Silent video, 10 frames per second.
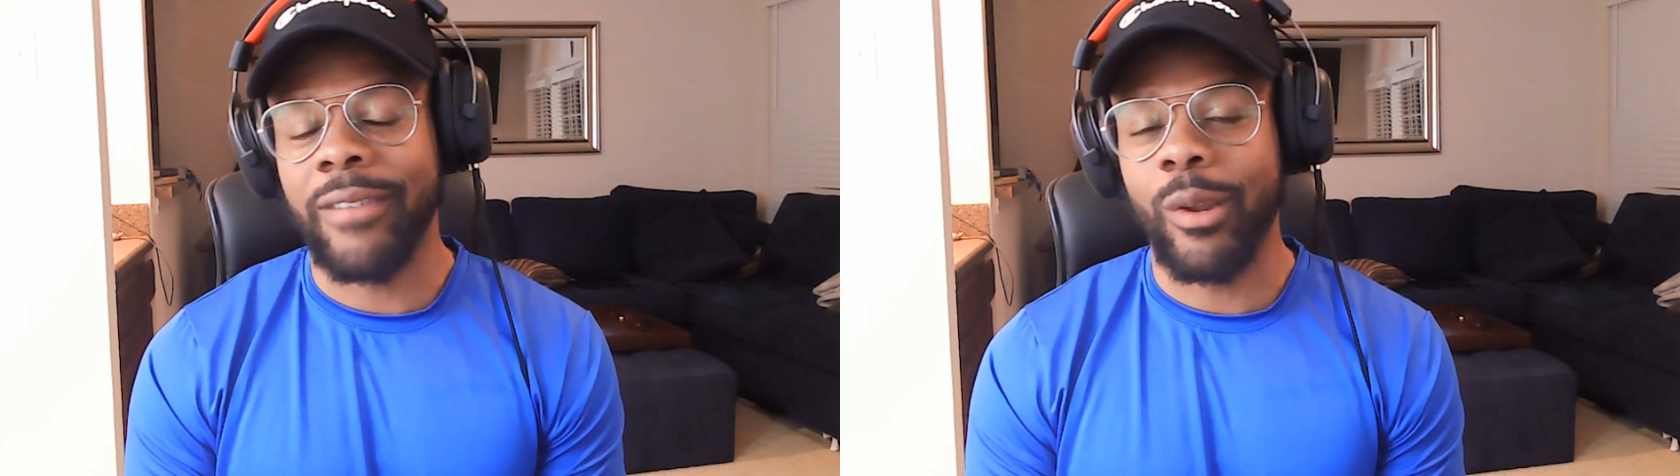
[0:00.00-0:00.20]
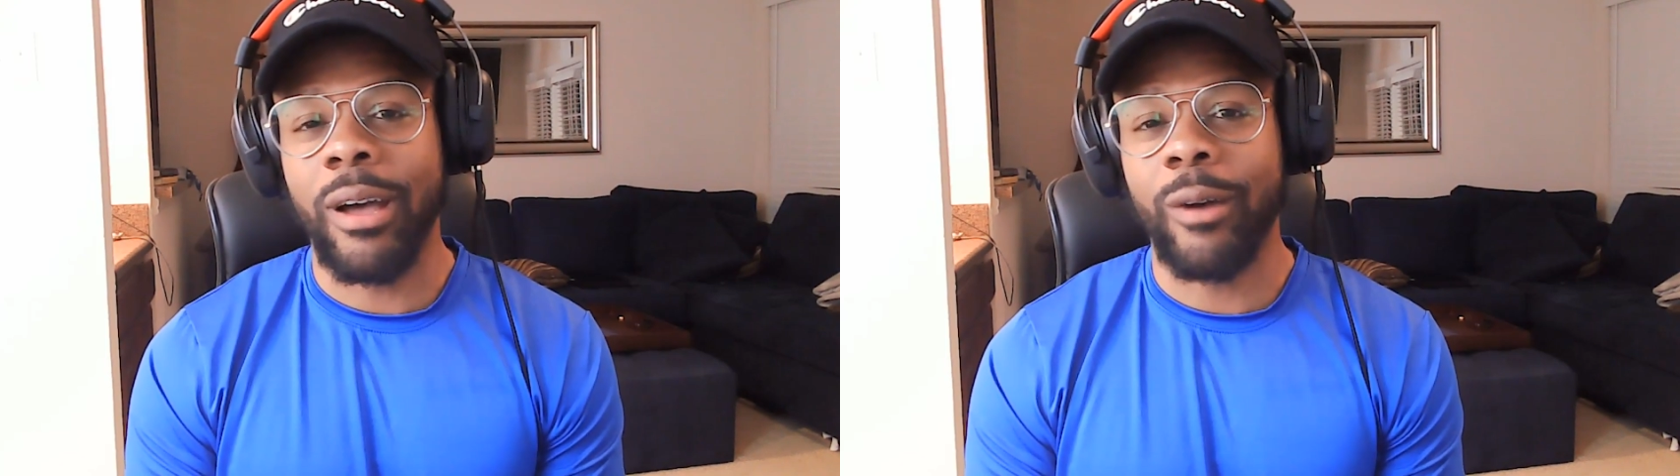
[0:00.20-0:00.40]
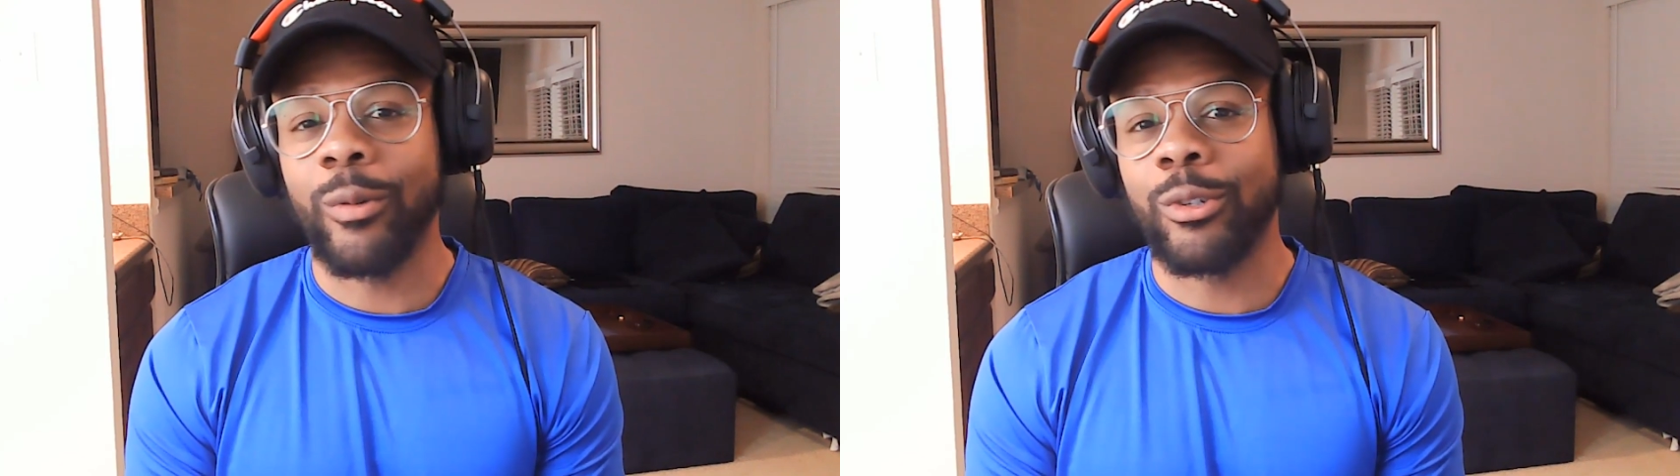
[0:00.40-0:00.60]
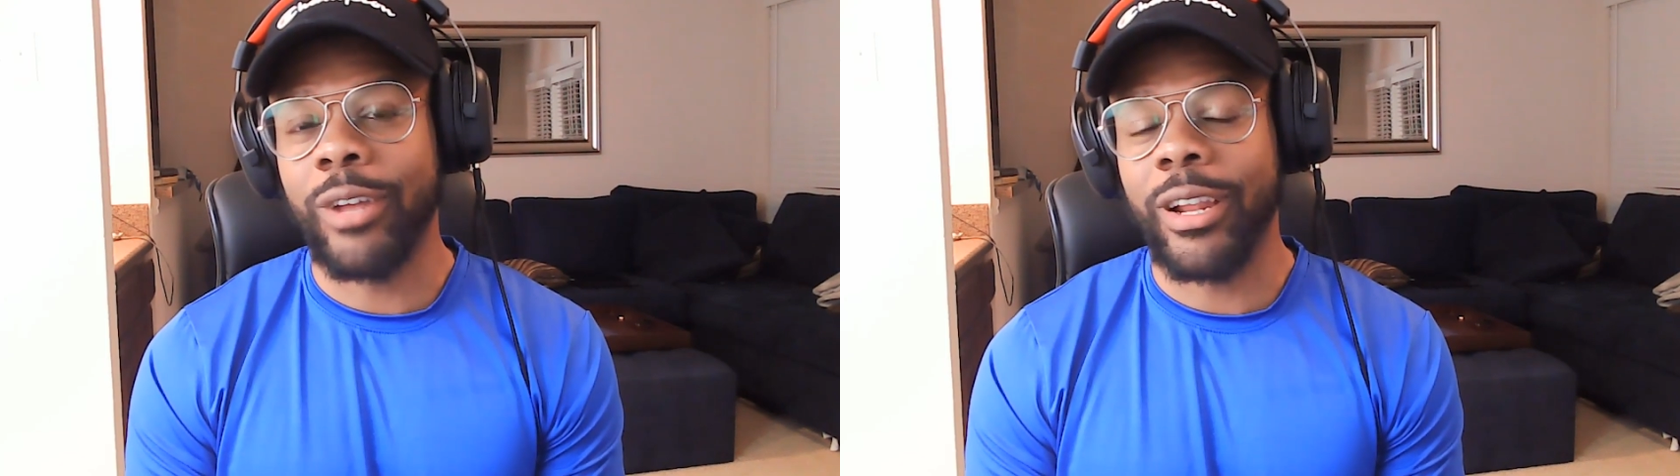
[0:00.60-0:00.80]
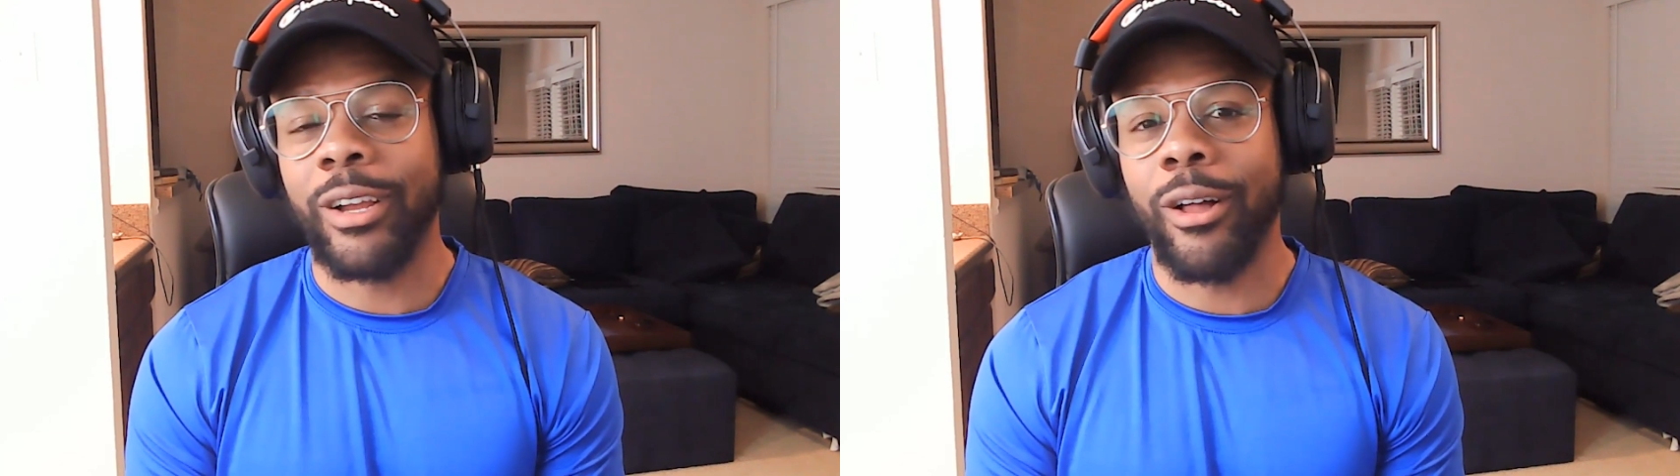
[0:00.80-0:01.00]
You know how he was
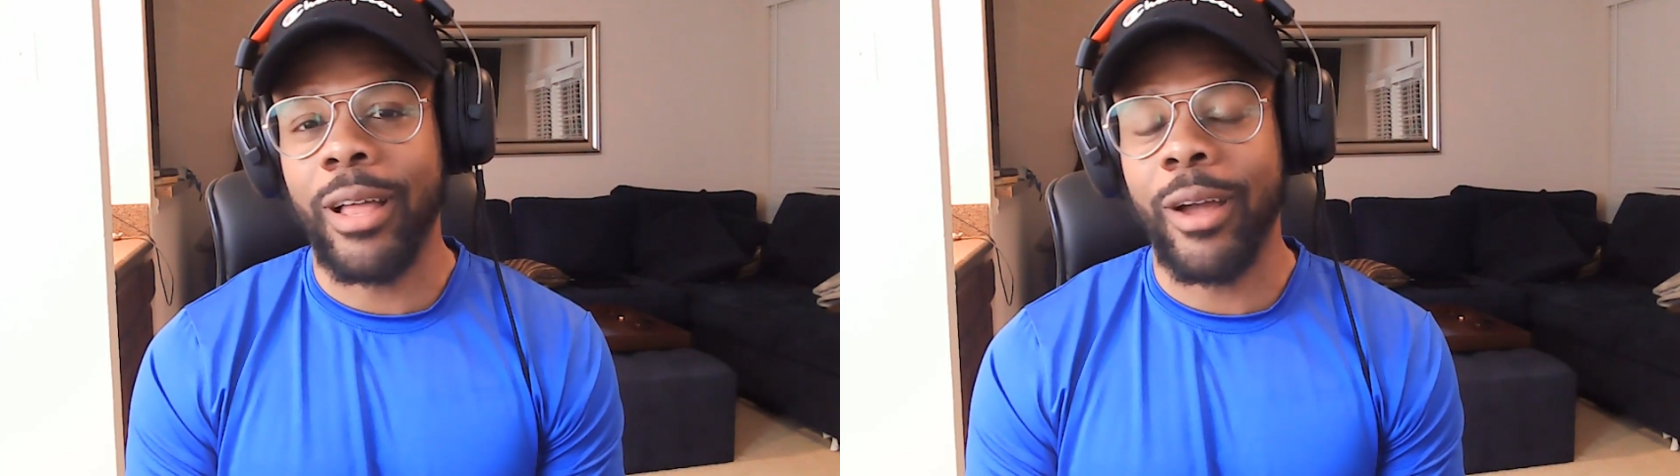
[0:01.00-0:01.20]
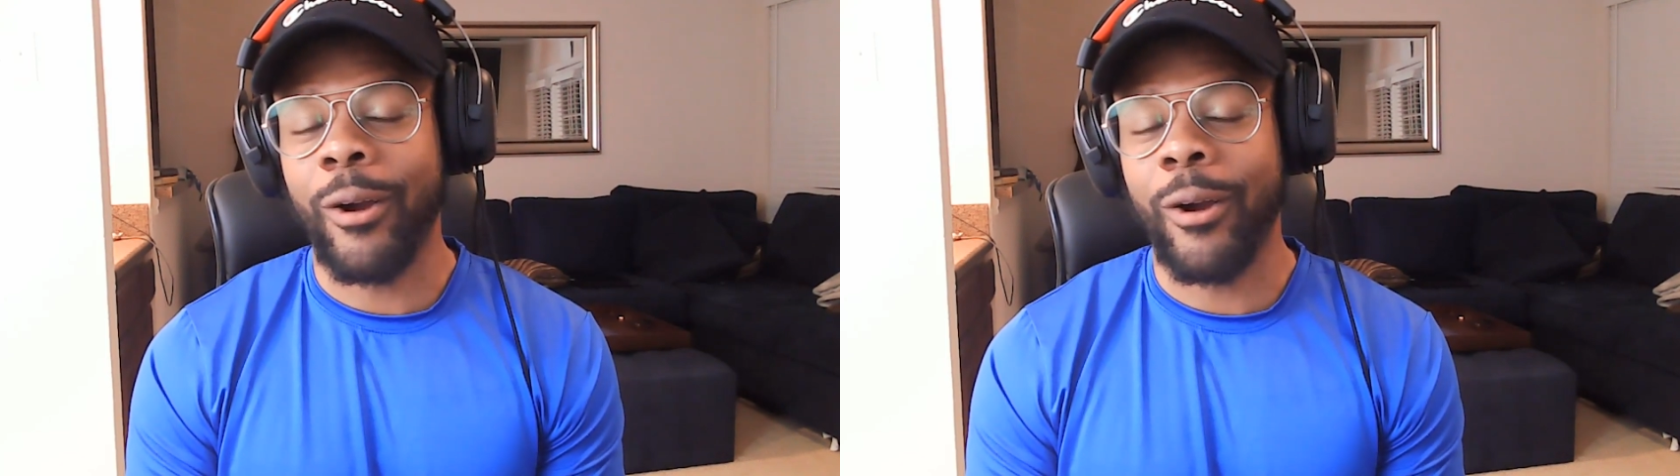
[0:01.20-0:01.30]
trying to call out